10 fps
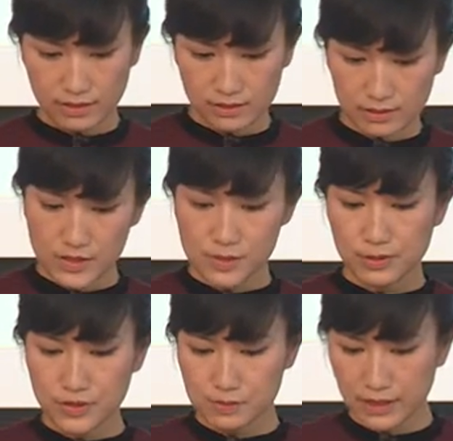this
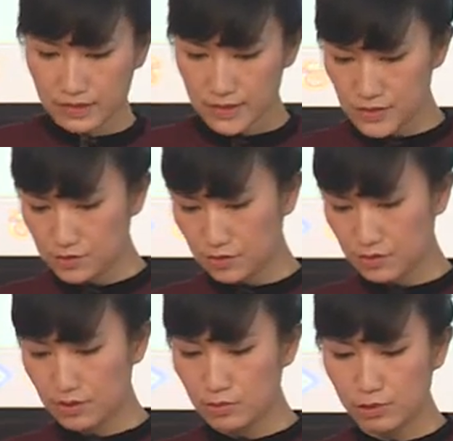book
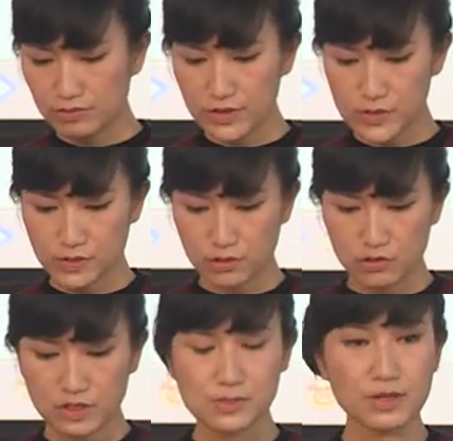refers to
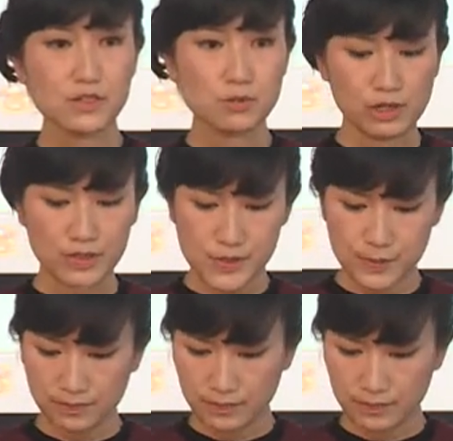Shakespeare's works.